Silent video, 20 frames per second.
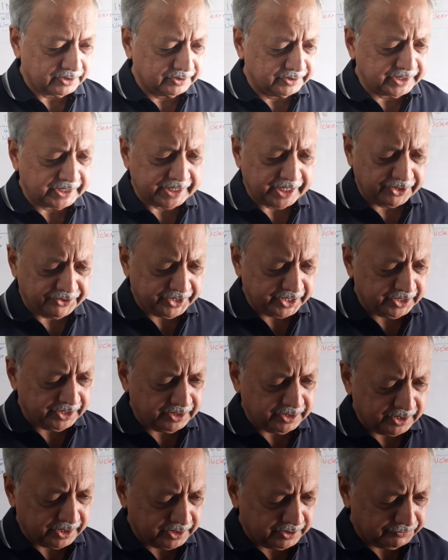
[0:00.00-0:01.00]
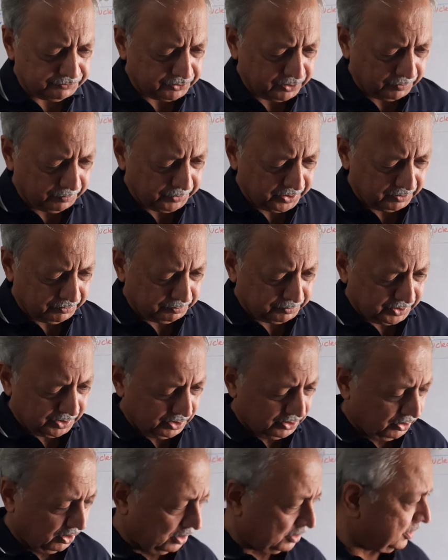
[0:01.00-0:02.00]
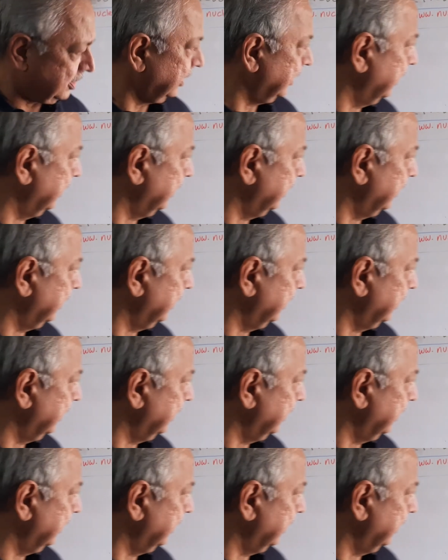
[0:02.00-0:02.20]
and I really learned from him a lot.